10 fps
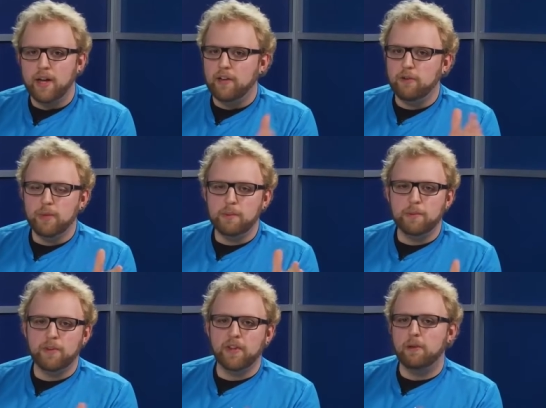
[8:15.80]
And too many
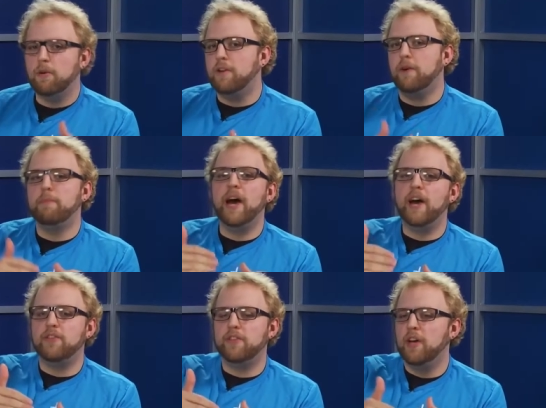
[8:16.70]
people think, well, if I'm
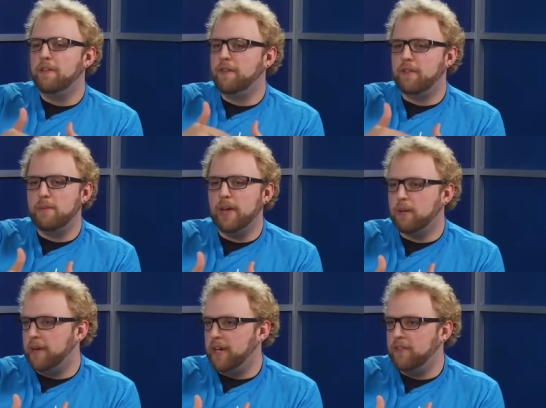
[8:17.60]
past fifty
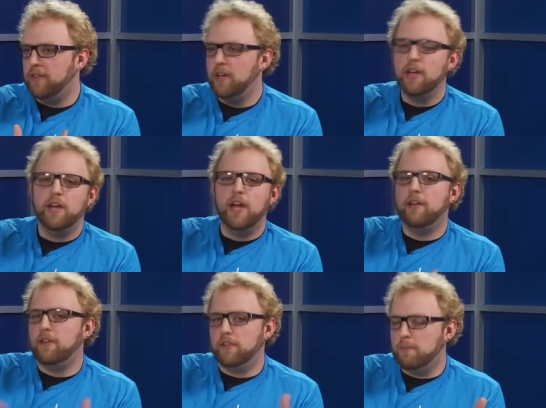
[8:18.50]
megabytes,
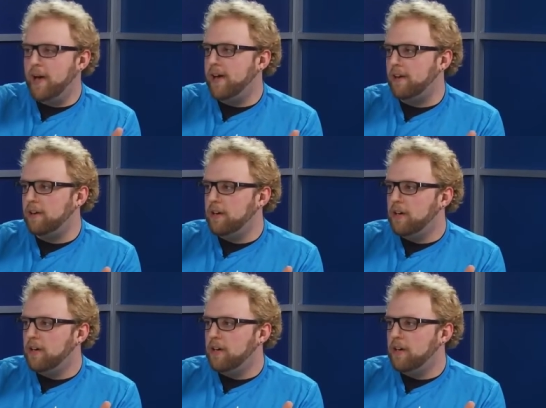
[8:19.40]
it doesn't matter.